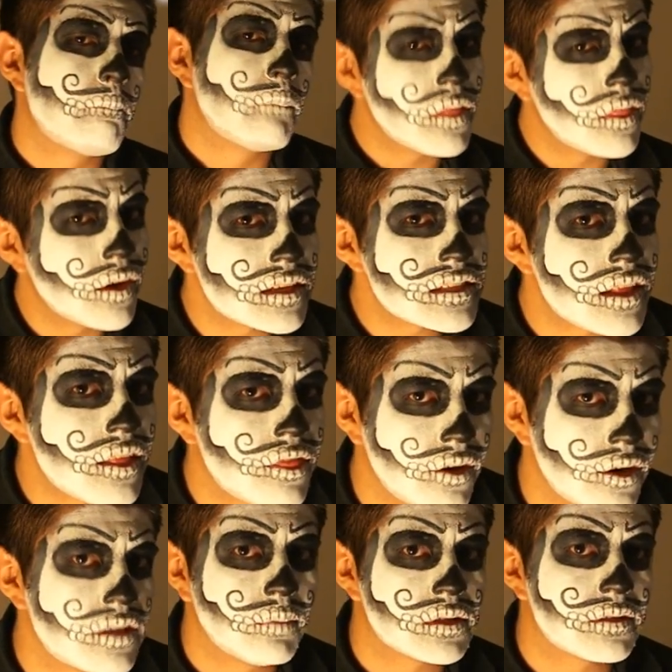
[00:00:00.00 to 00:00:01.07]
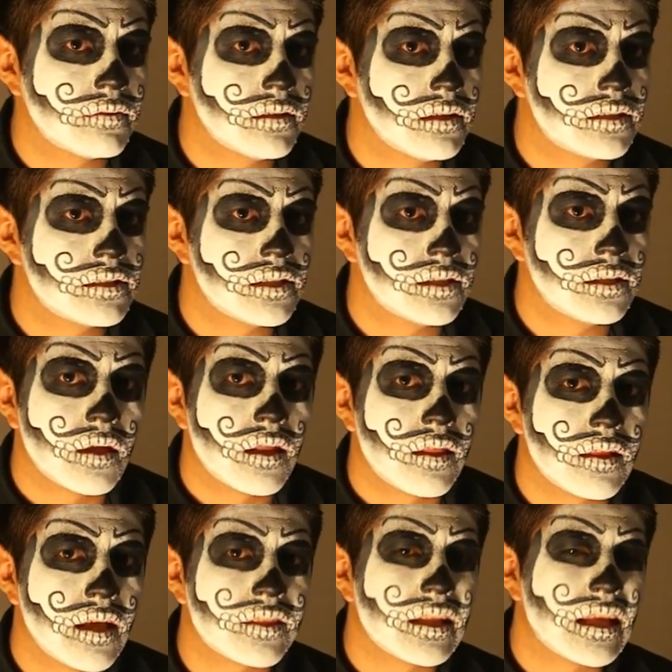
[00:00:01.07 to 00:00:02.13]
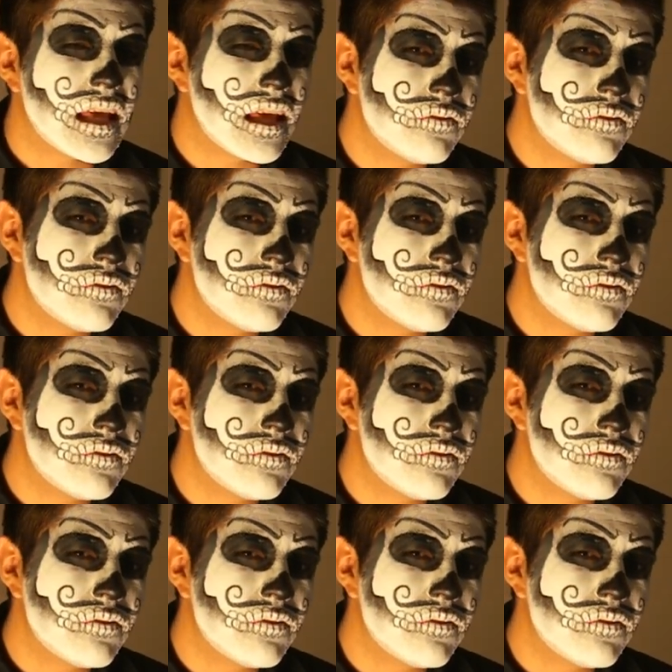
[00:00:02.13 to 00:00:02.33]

But there's a third possibility, that